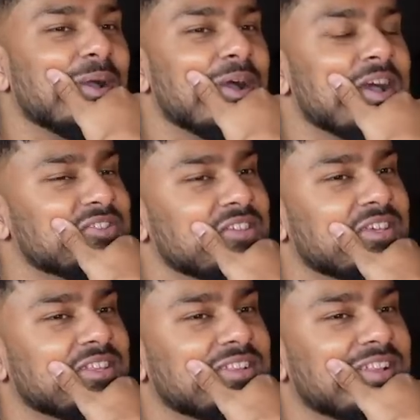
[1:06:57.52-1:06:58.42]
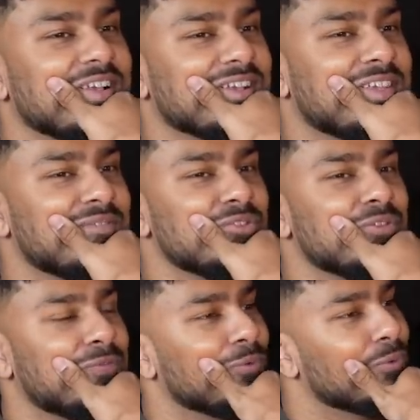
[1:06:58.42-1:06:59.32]
has it given you
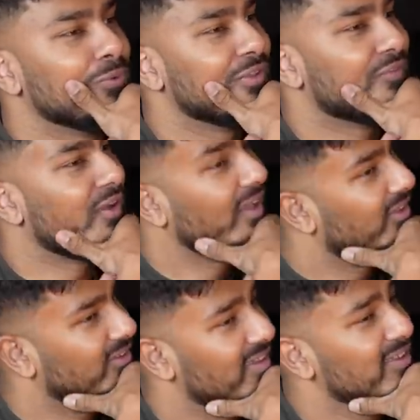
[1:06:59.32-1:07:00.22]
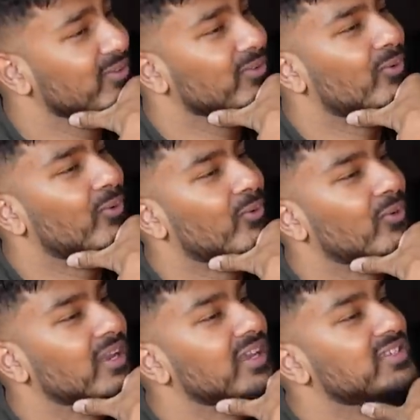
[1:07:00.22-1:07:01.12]
fuel to the fire again, or
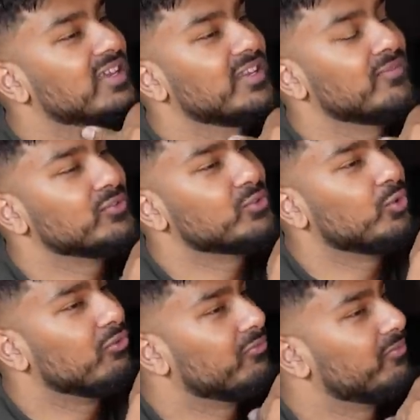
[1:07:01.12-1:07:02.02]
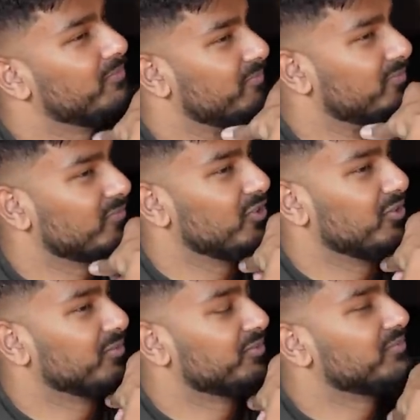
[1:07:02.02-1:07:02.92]
mm. is it a different sort of, you
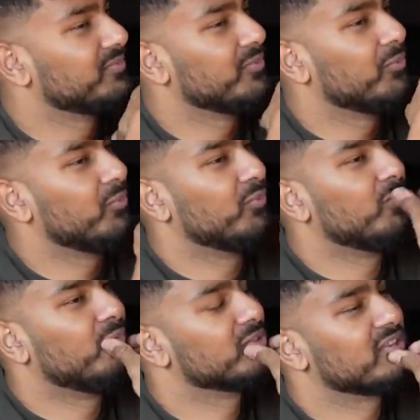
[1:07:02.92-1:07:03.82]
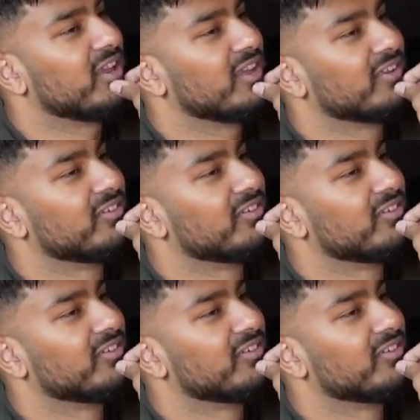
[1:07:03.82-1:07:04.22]
know, what's it like?